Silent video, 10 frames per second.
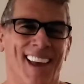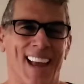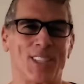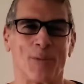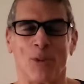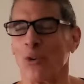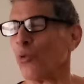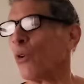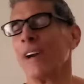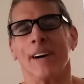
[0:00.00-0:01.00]
as if you're
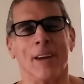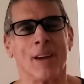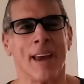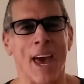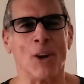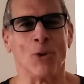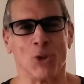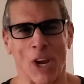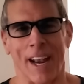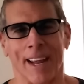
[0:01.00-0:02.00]
really
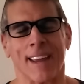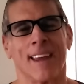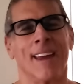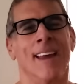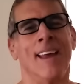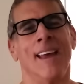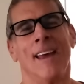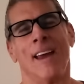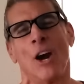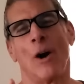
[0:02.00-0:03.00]
energetic.
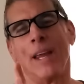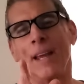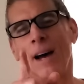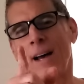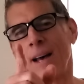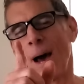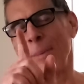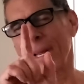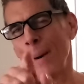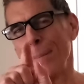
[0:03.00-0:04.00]
All right,
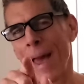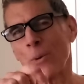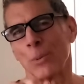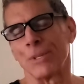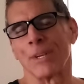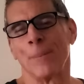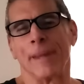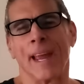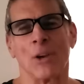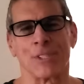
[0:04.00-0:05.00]
I'm going to come back with
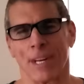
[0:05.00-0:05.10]
something else,